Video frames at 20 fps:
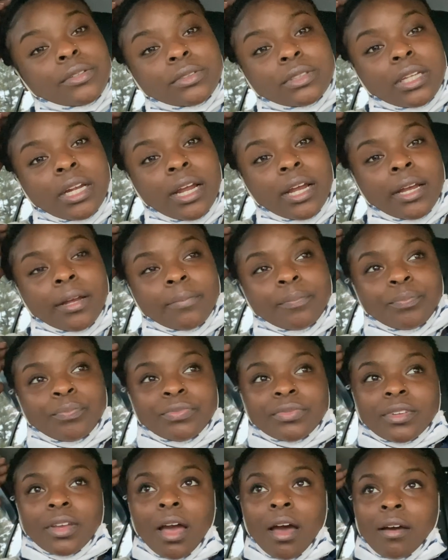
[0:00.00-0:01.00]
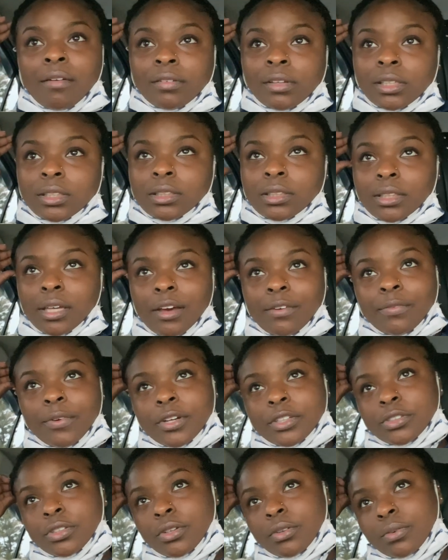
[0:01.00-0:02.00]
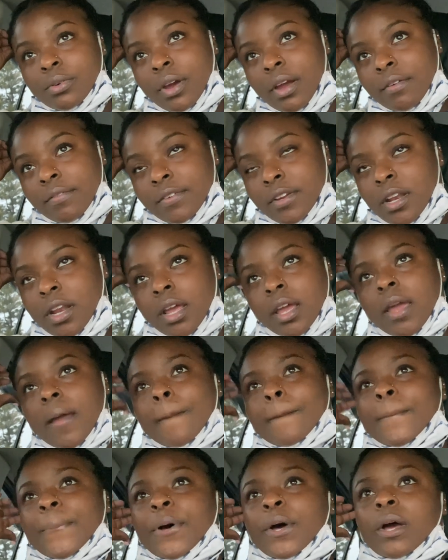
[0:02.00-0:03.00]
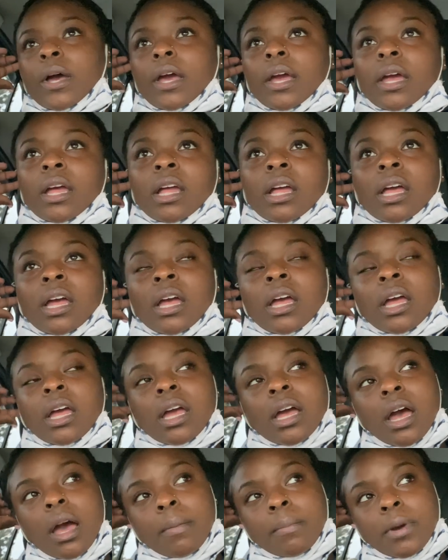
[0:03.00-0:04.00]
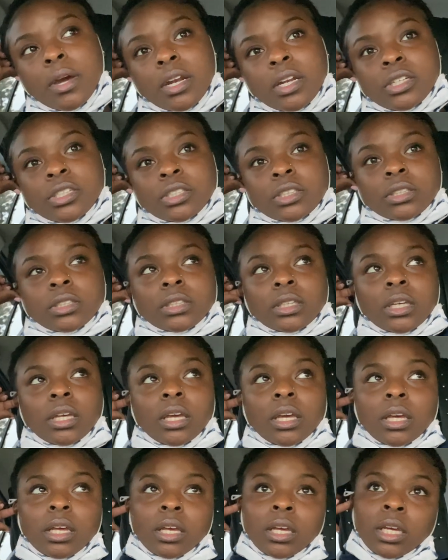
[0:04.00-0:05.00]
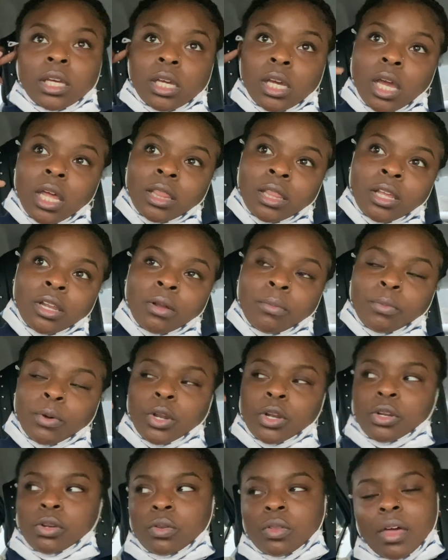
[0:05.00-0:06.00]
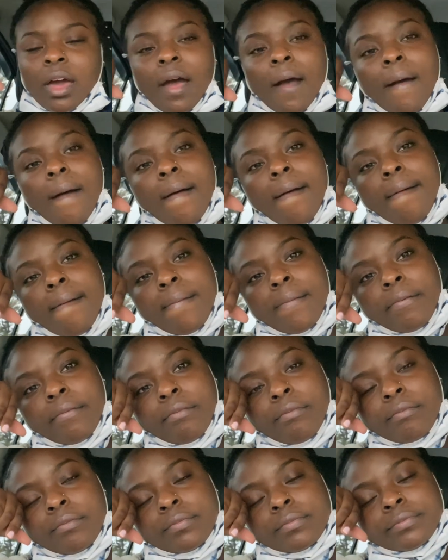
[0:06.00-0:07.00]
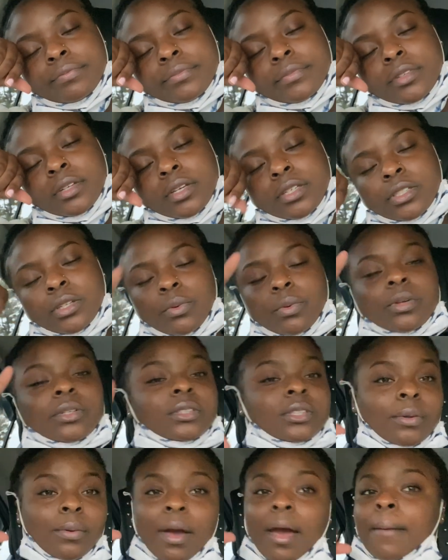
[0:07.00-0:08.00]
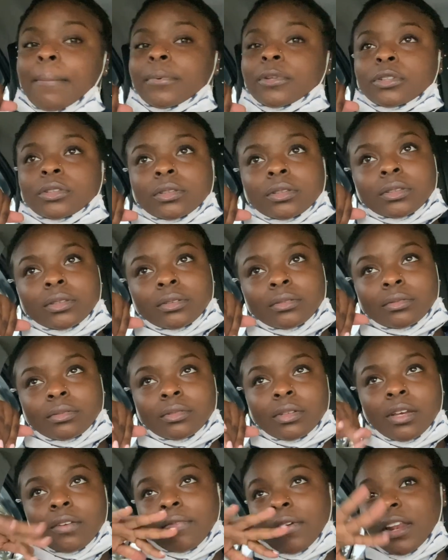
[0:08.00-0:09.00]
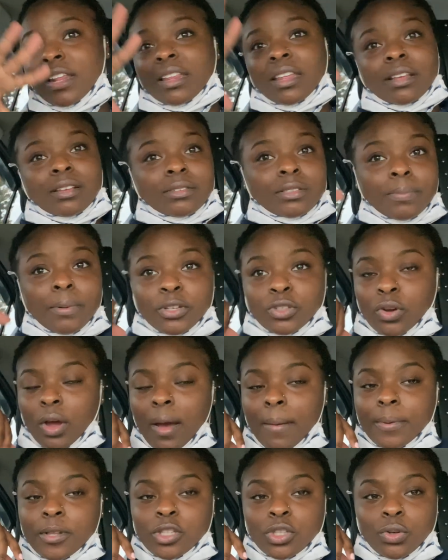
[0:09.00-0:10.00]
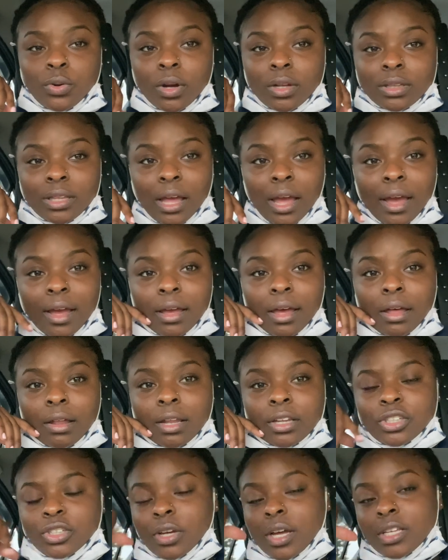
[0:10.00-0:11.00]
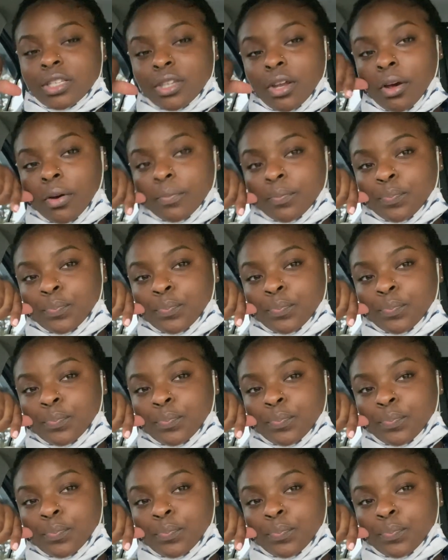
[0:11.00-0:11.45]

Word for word: tonight. Obviously, I have work to do every night, but I'm gonna just eat and then I'm gonna do that. So we'll see what happens if anything special happens throughout that, I'll let you guys know.